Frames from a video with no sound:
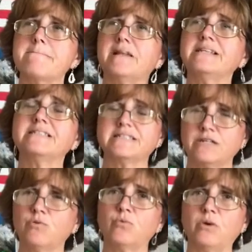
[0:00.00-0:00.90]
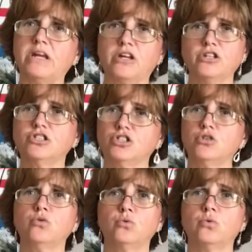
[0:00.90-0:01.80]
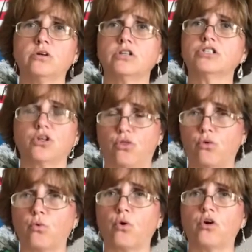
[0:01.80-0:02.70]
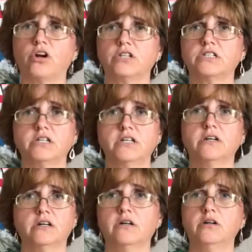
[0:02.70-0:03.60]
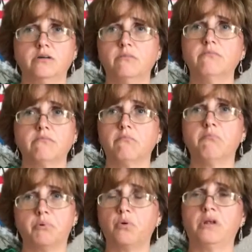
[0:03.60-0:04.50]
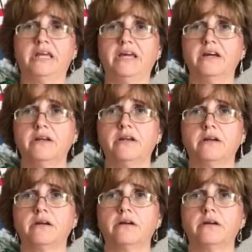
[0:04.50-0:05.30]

let's see what we can do to thwart bullying